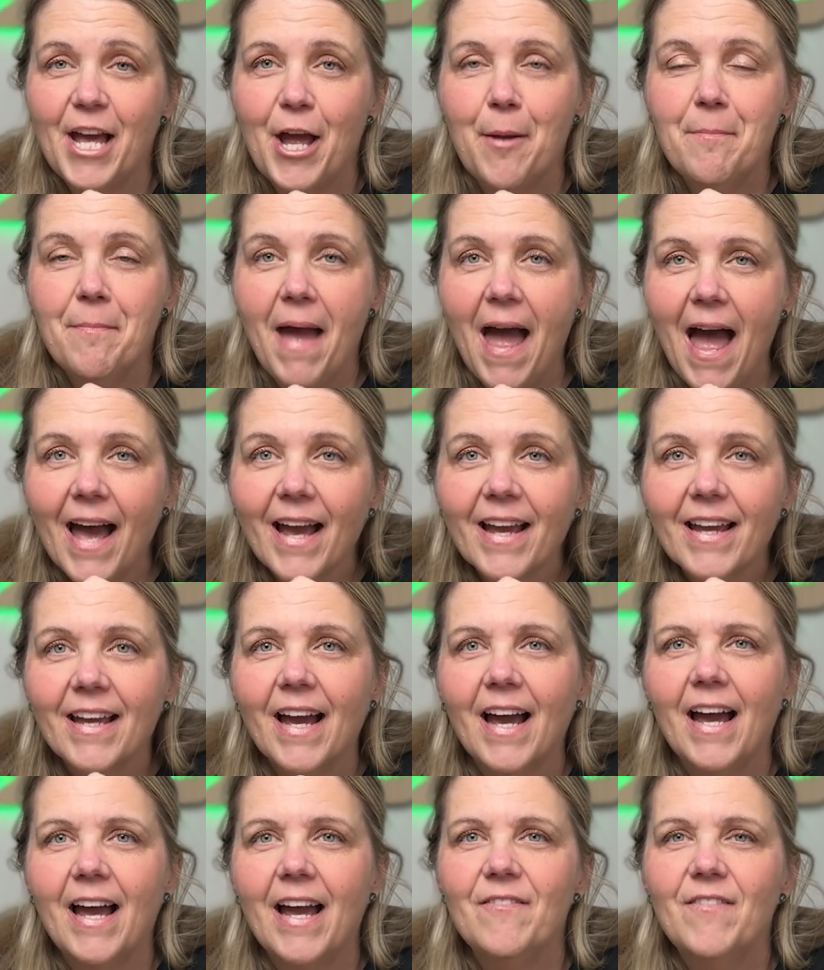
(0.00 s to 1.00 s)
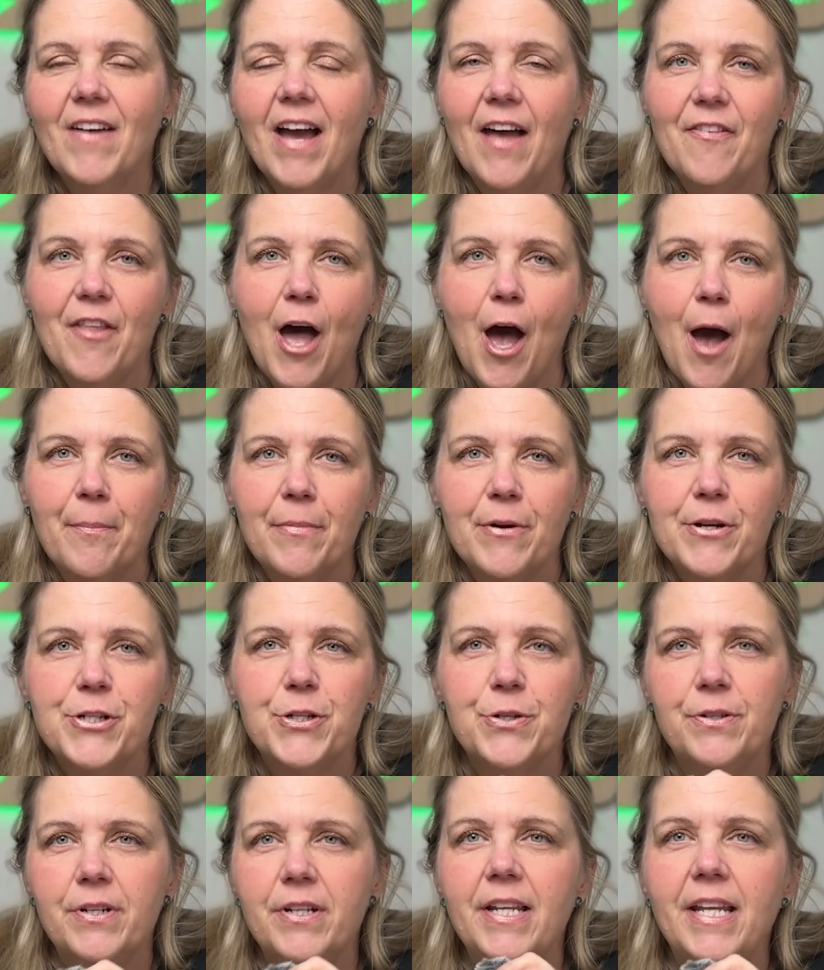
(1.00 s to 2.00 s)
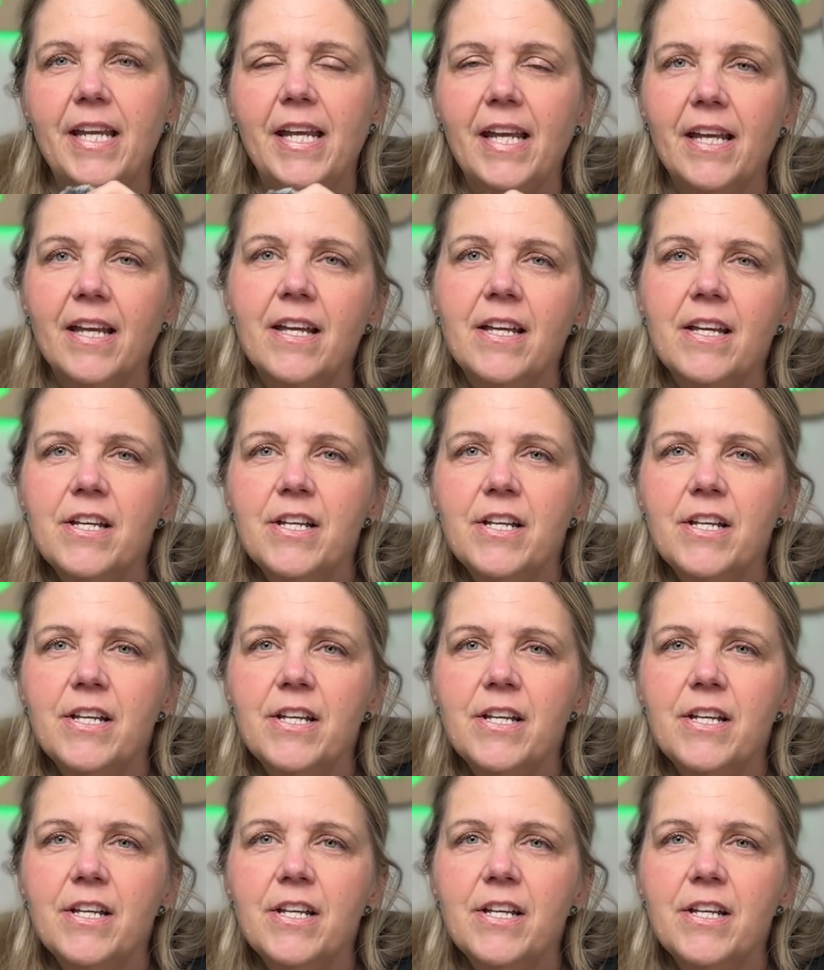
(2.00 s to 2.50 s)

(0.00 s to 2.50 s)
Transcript: I'm back. I've had the opportunity